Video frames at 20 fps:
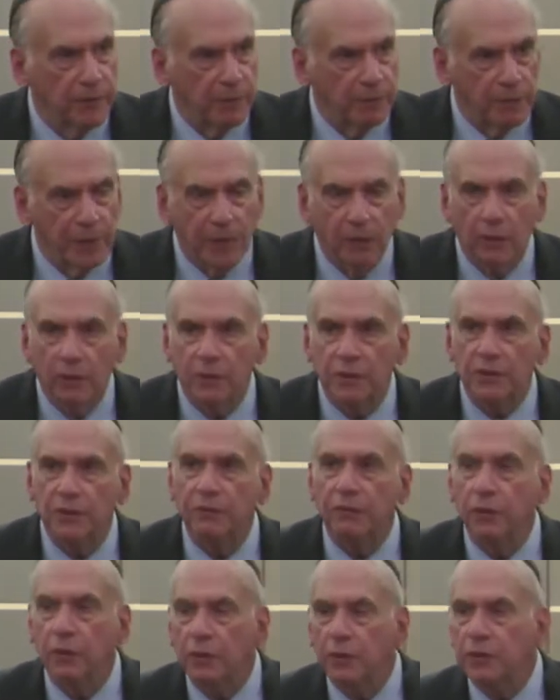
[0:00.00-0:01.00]
Because,
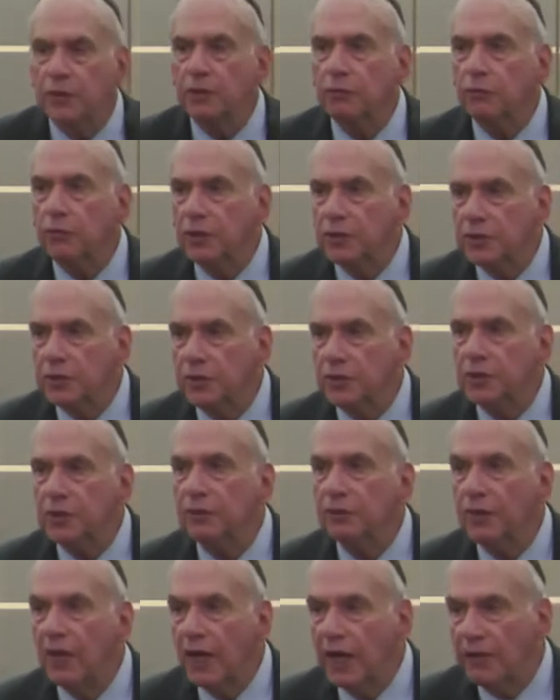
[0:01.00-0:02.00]
of course, the Russians
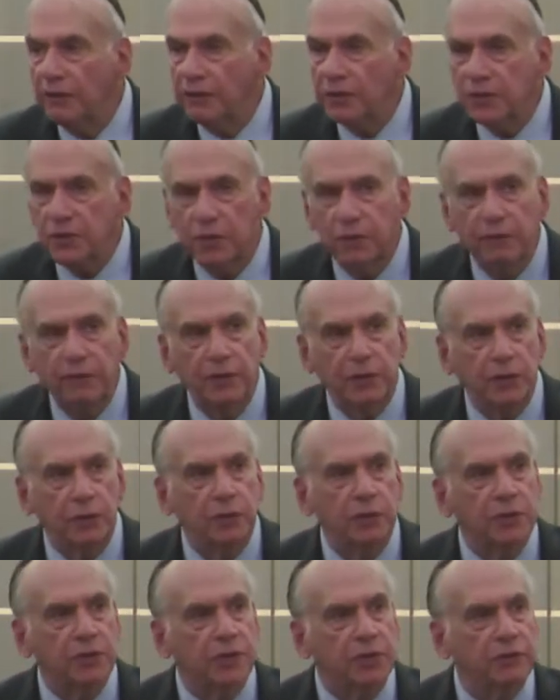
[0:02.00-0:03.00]
survive, the Soviet
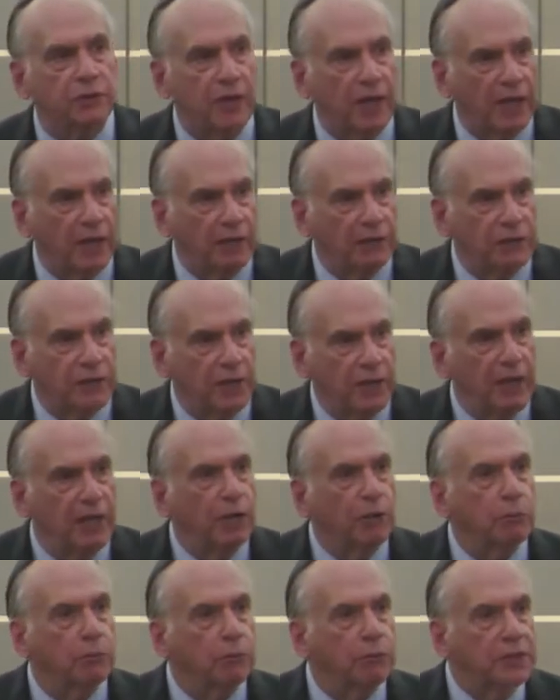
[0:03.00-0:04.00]
Union survives,
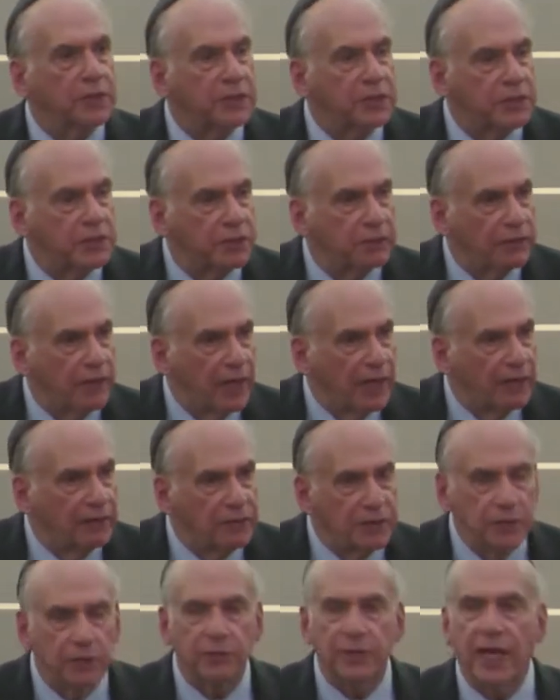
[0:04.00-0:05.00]
Britain
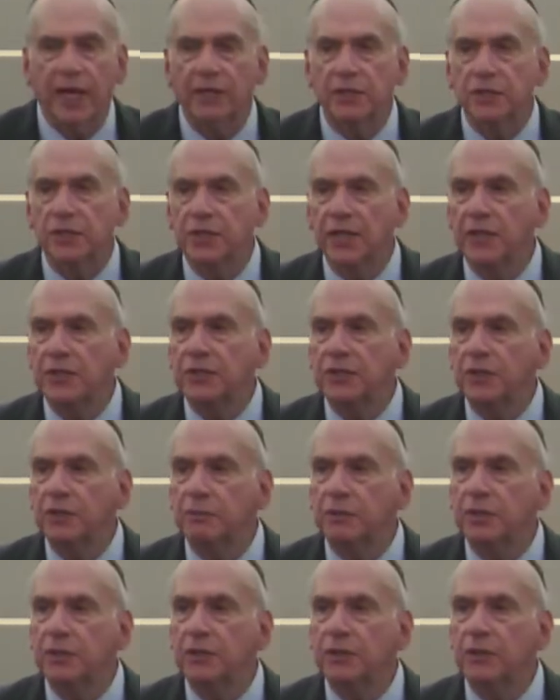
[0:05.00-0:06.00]
survives, the United States
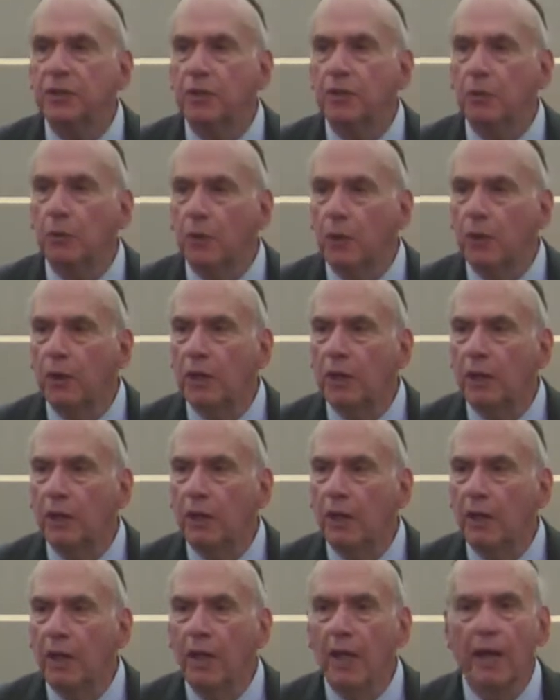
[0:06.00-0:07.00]
comes into the war,
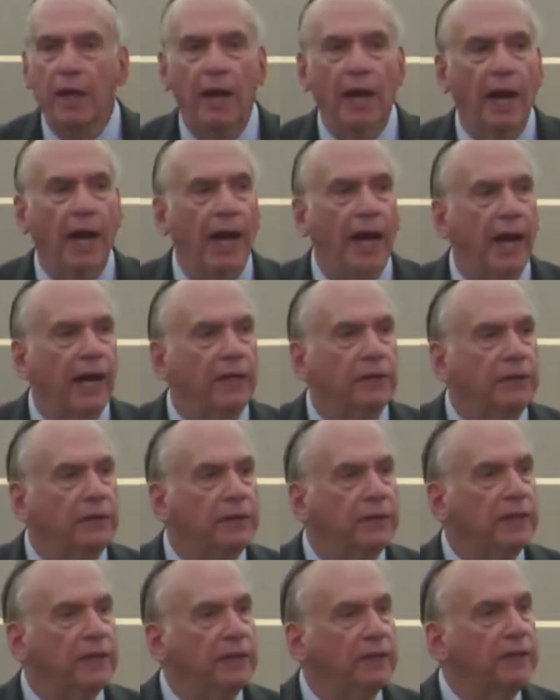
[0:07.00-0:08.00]
and
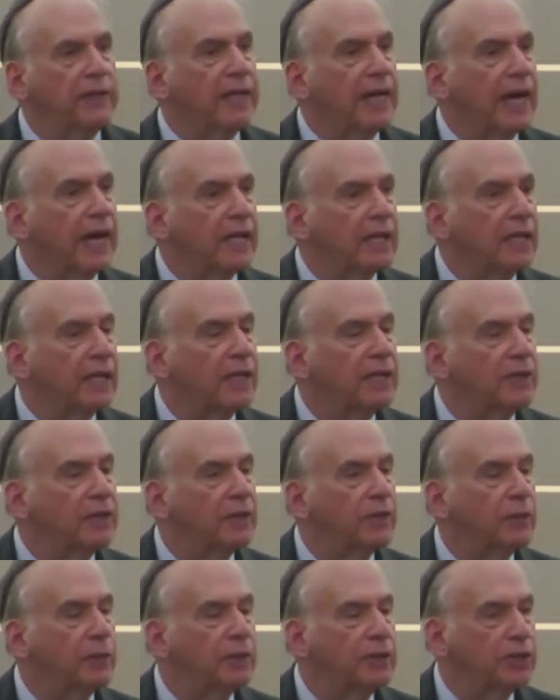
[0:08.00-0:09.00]
in the Allied
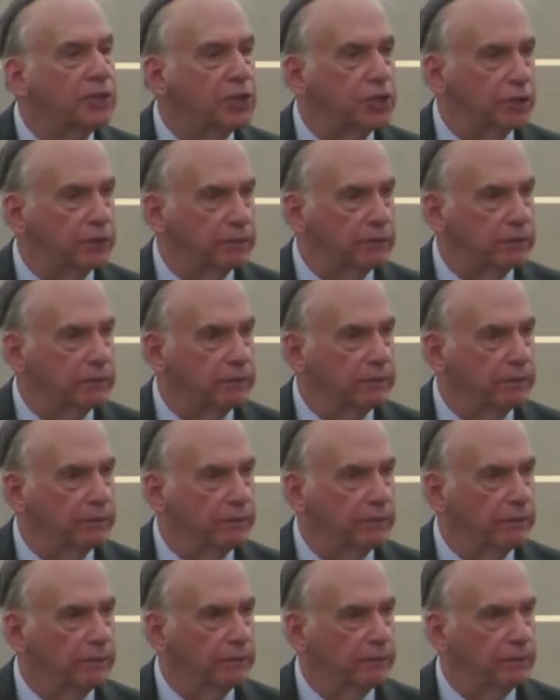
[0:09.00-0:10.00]
coalition,
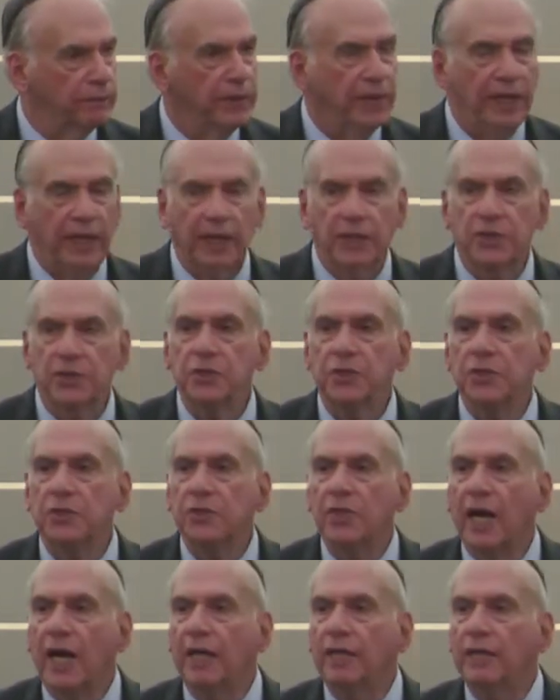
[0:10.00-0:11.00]
it is
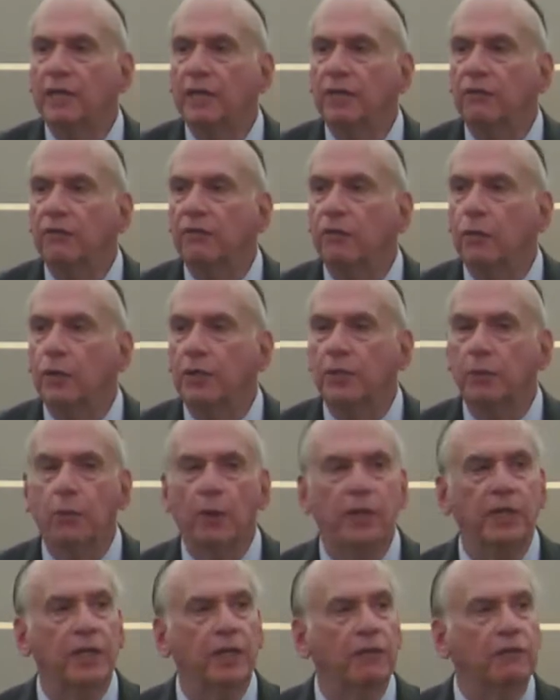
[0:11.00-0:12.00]
decided in
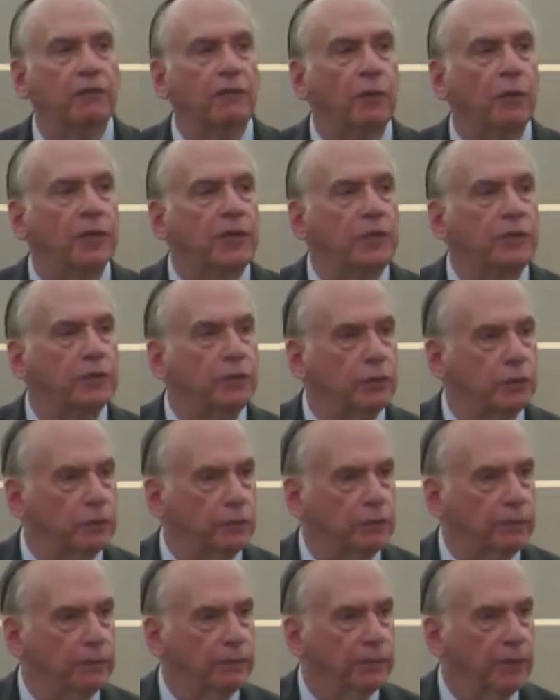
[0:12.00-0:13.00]
41 and 42
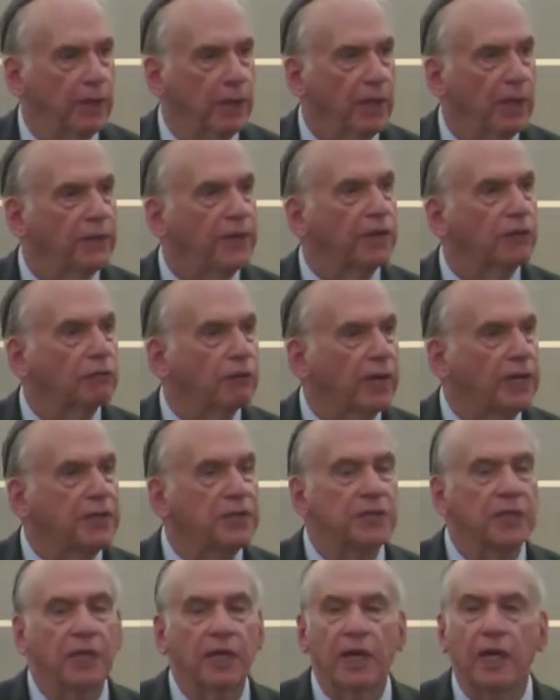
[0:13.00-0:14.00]
that
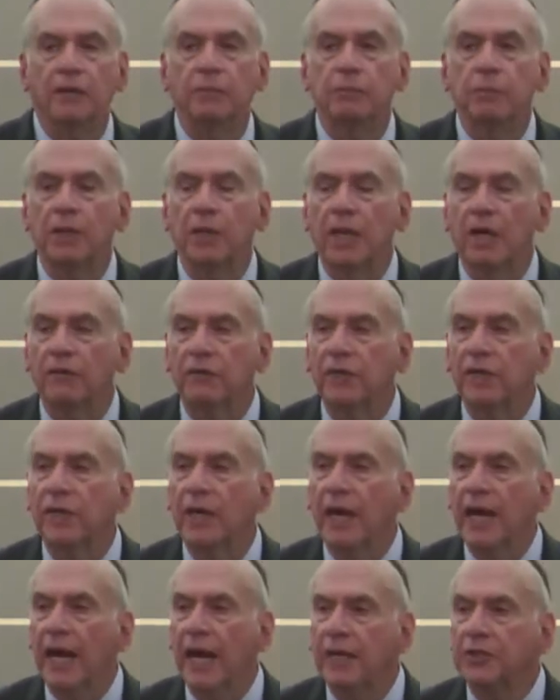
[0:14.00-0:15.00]
Reza Khan Pahlavi
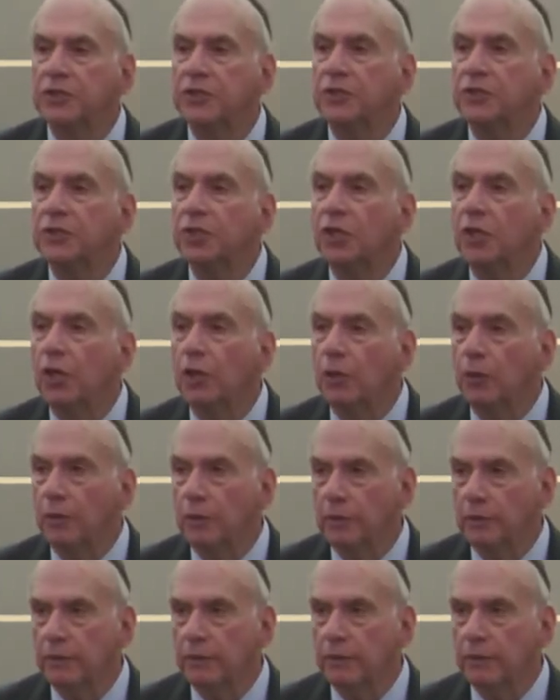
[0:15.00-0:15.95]
has to go.